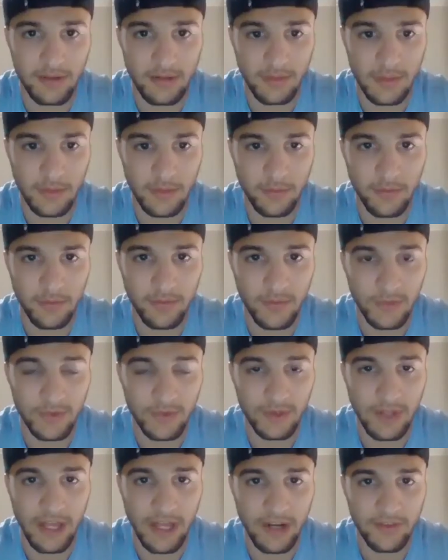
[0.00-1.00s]
I mean,
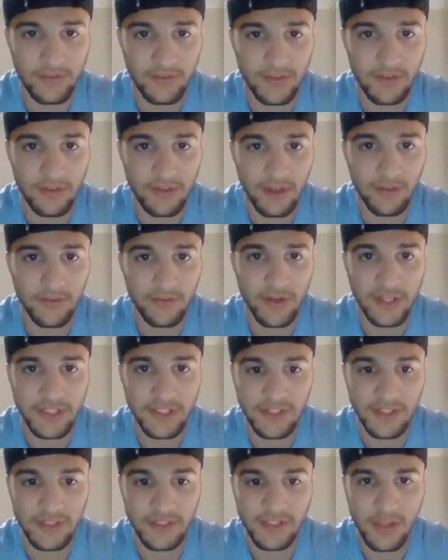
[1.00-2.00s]
a lot of tough
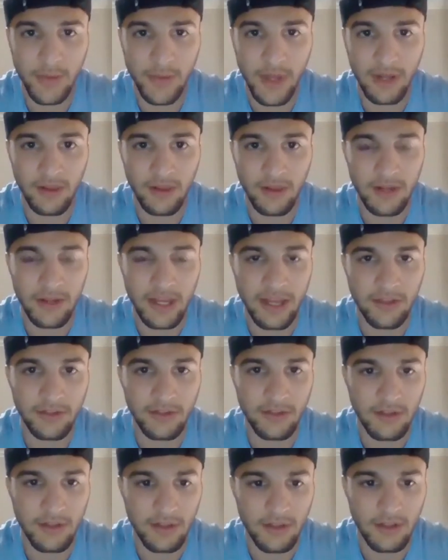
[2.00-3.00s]
wrestlers come out of Long
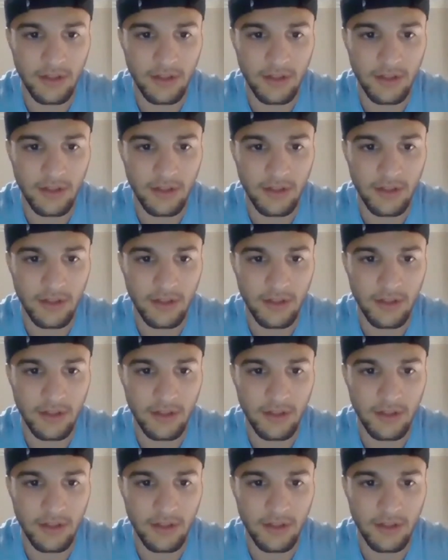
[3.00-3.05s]
Island.